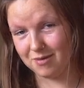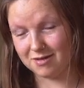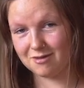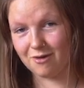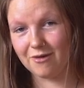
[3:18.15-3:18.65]
my
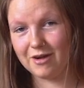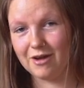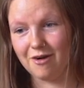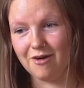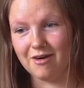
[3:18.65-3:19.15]

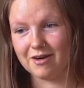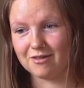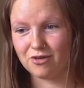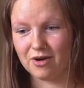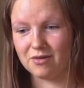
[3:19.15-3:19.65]
story on a
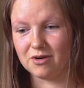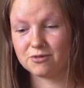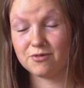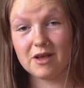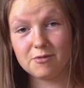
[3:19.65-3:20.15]
travelodge
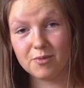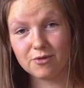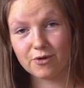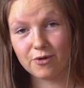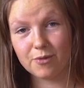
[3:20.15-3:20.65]
Facebook
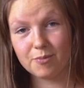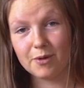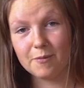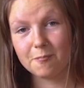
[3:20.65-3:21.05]
group